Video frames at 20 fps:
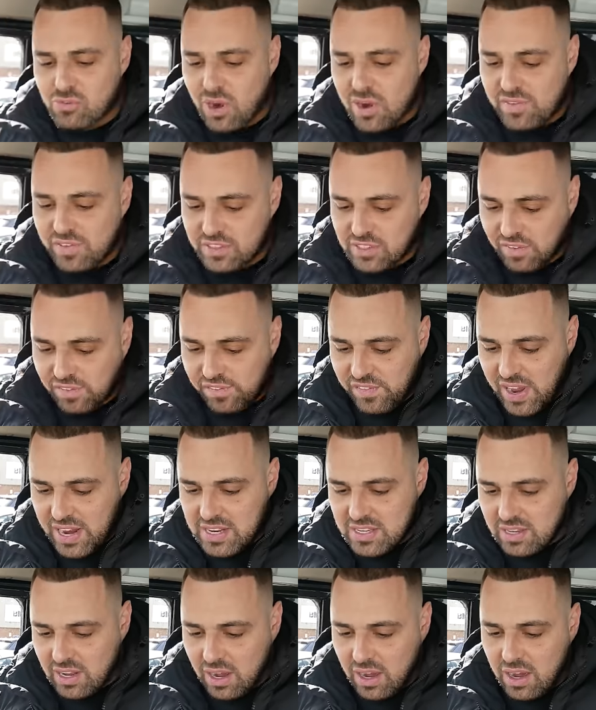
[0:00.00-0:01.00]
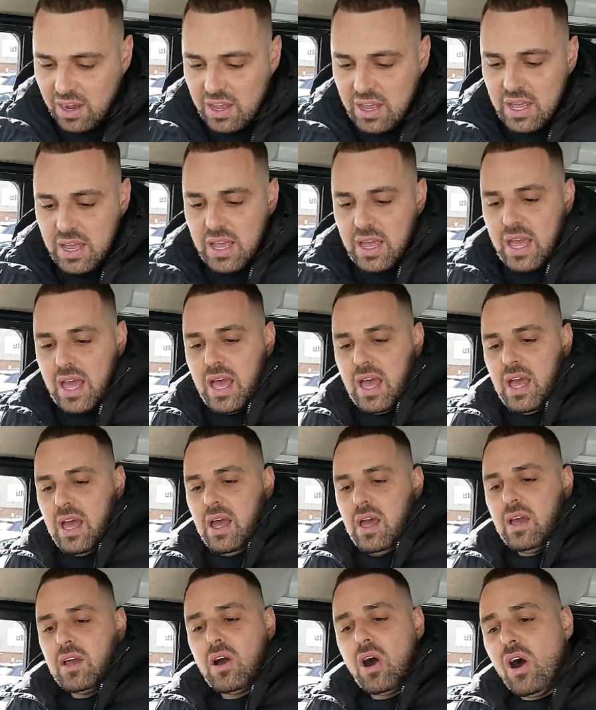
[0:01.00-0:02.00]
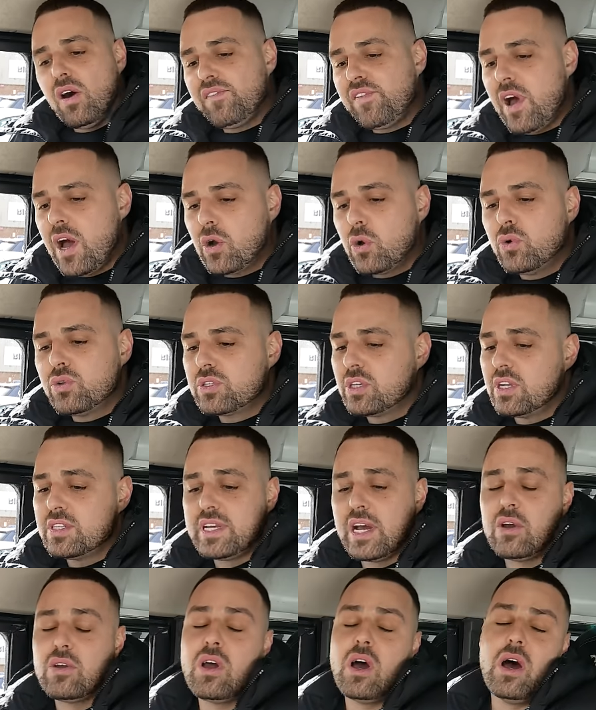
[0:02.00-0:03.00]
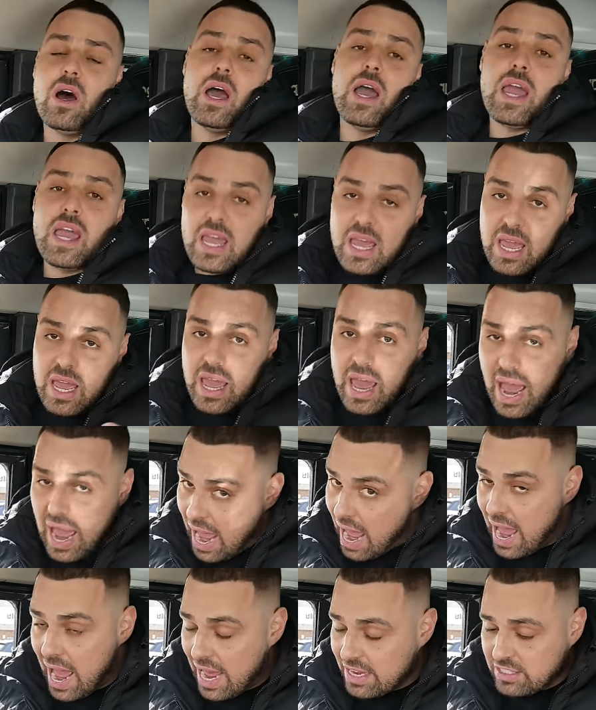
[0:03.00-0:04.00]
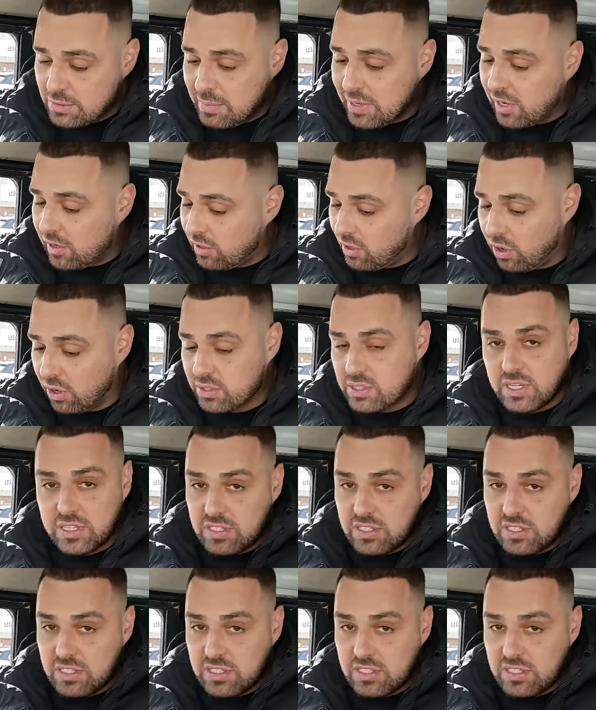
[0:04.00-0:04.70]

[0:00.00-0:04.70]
Rover Defender. Car vertical is going to tell you, has it been clocked?